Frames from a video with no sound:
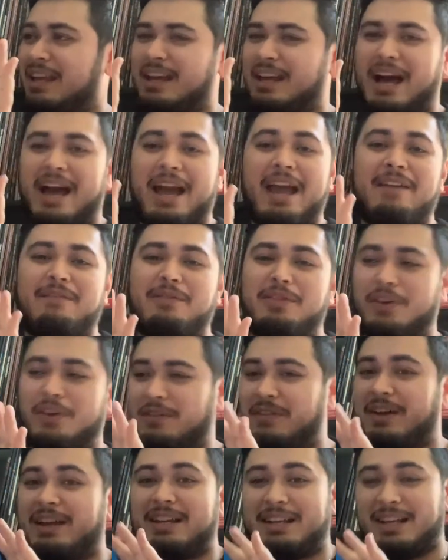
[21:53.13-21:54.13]
have no
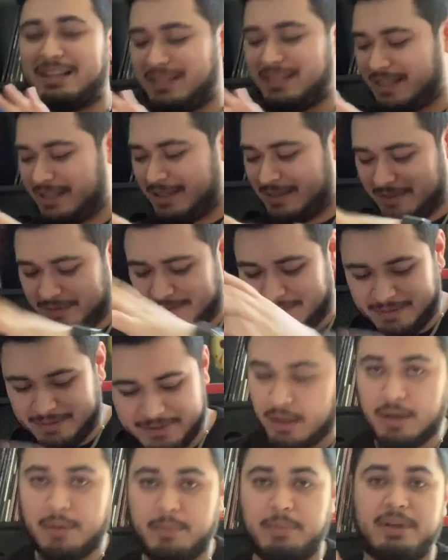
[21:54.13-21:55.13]
fucking idea.
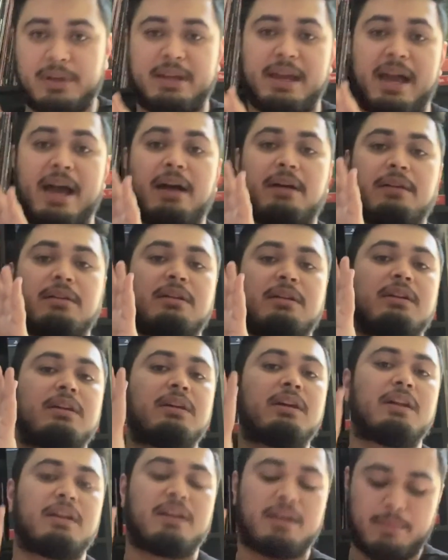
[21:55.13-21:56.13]
But yeah,
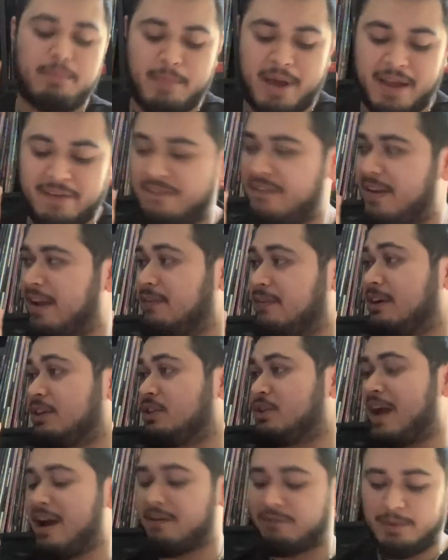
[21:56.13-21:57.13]
my favorite
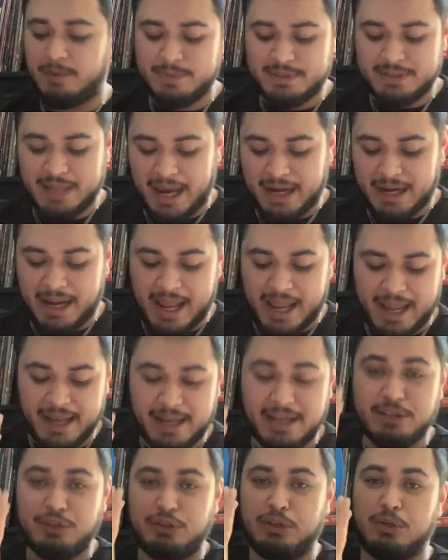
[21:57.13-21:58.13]
track from side A
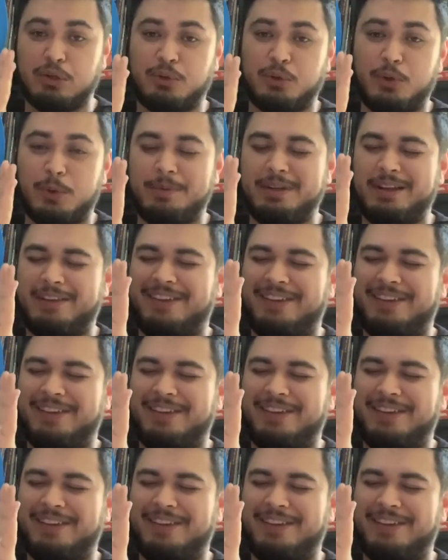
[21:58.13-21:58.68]
is Lubed.